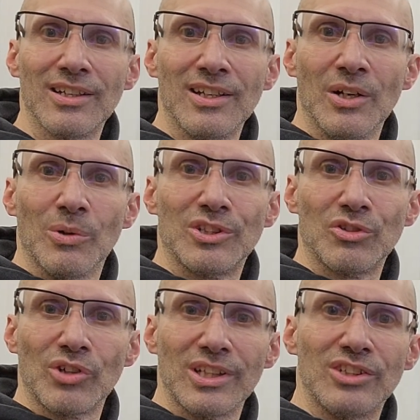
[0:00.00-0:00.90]
which is
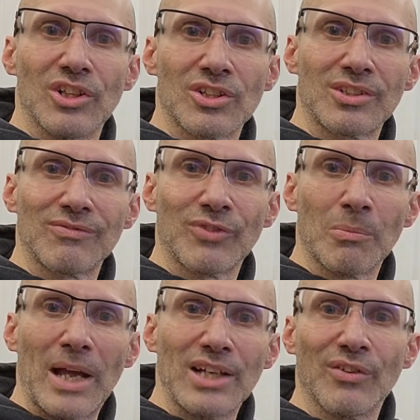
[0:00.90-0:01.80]
really just for
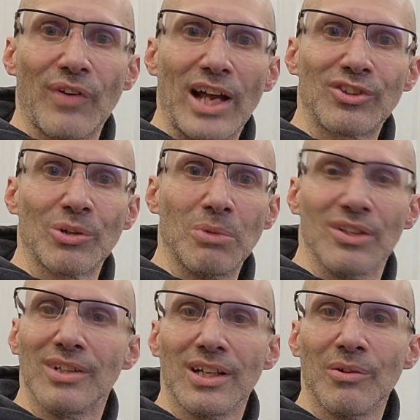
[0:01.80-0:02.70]

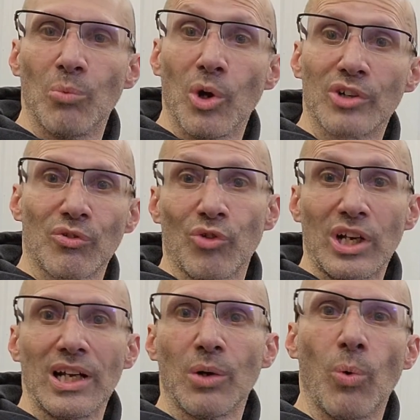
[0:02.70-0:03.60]
manufacturability, worked
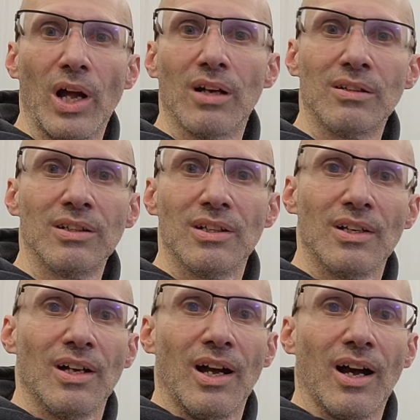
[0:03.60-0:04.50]
really well.
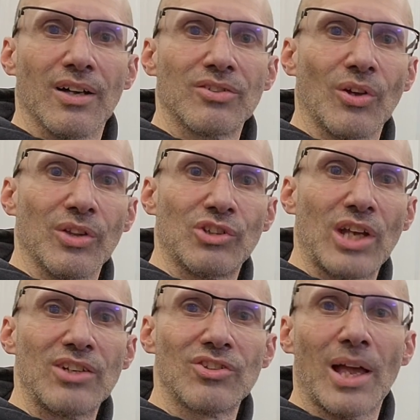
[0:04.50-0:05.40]
Uh, so the
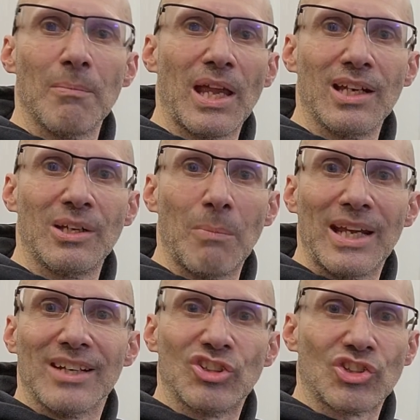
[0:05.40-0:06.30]
changes I made to make
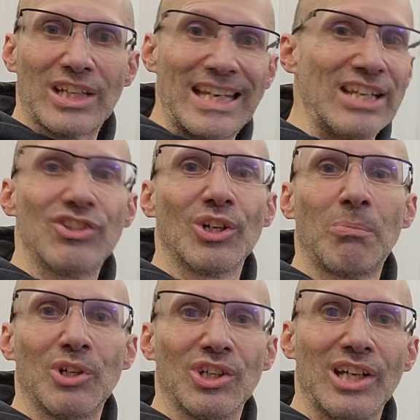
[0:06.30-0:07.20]
it just easier to
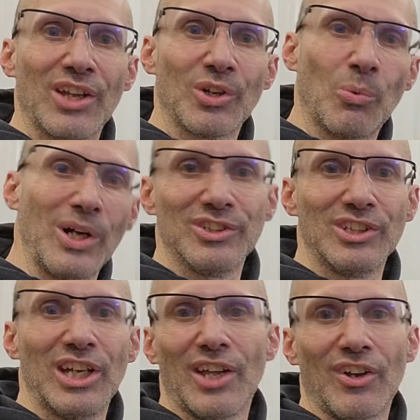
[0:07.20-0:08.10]
put together, weld
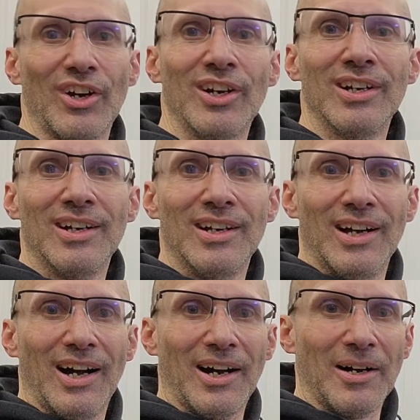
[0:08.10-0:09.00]
together,
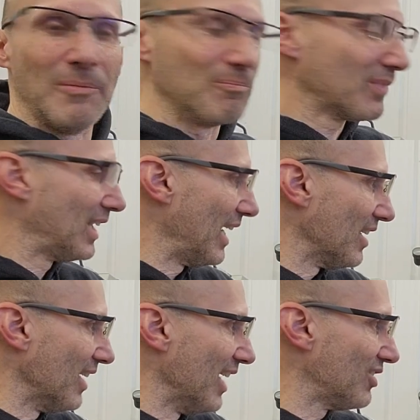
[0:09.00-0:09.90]
um, get it
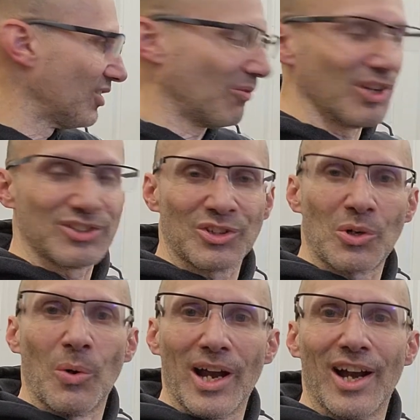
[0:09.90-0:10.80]
nice and where it's
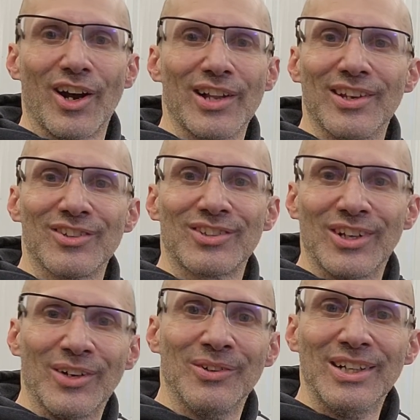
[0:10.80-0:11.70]
square and there's, you
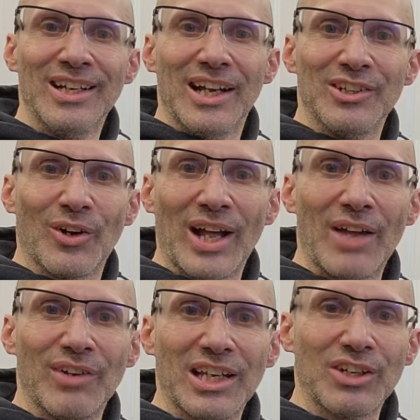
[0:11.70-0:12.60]
know, you don't have
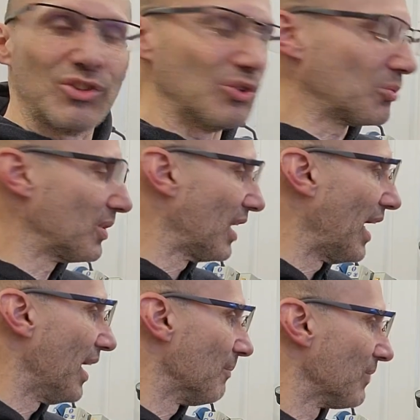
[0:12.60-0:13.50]
any issues with
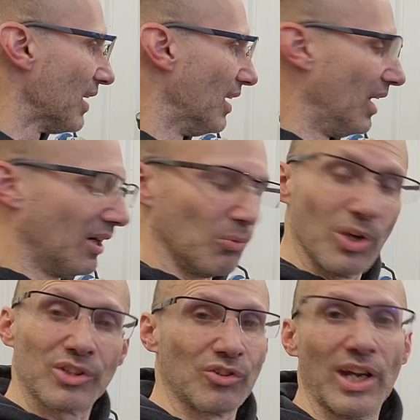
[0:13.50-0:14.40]
that. Uh,
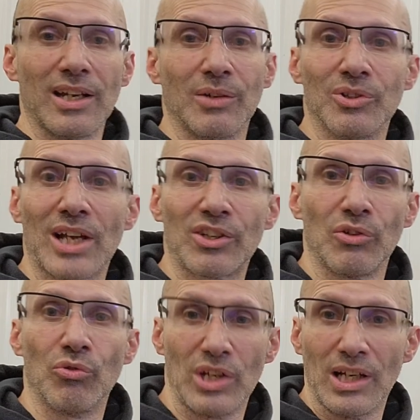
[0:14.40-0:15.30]
worked great. It was actually
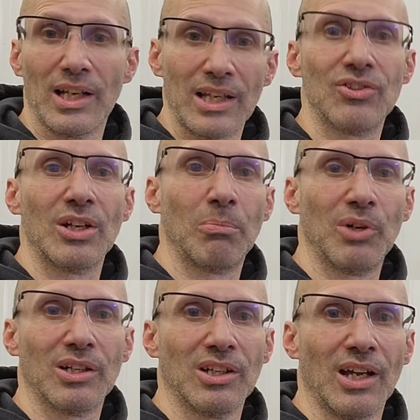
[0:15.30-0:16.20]
really easy to put
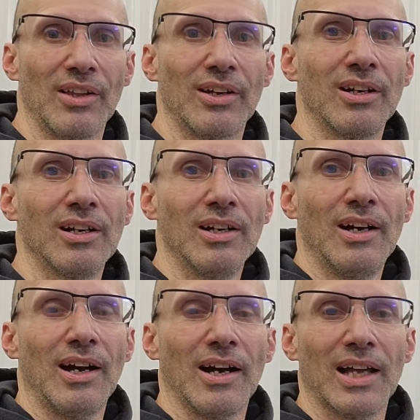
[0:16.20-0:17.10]
it together
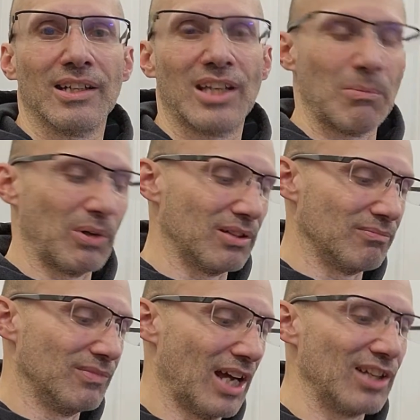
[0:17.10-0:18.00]
uh, and keep it
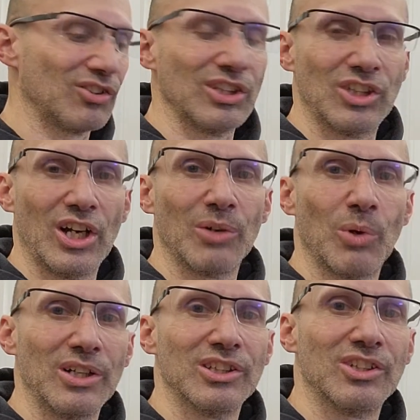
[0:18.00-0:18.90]
nicely done,
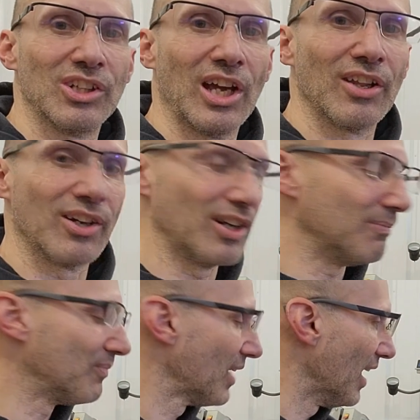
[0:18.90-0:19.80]
welded together and,
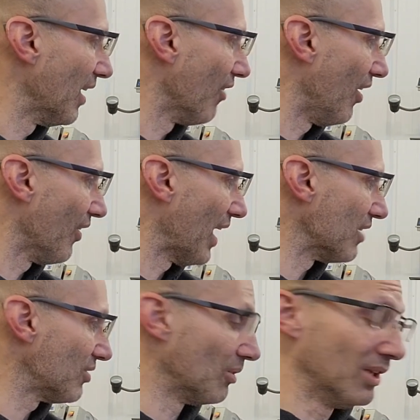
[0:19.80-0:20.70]
and all that. So